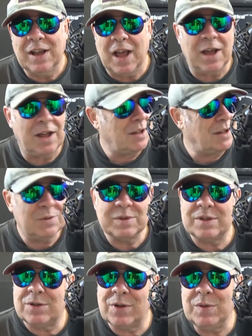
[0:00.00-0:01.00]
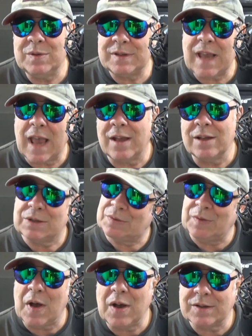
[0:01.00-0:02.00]
I think it was 2 seconds
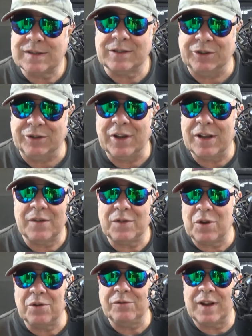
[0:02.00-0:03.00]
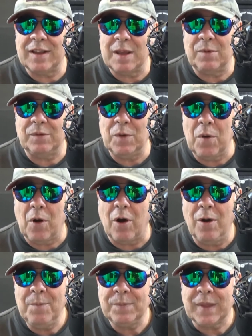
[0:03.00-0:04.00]
faster than I'd ever gone around there
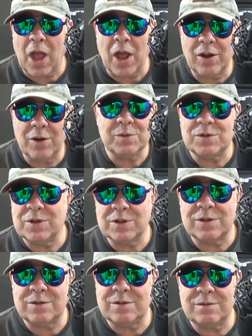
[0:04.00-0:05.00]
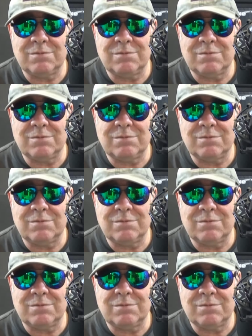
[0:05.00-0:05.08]
before. And I was just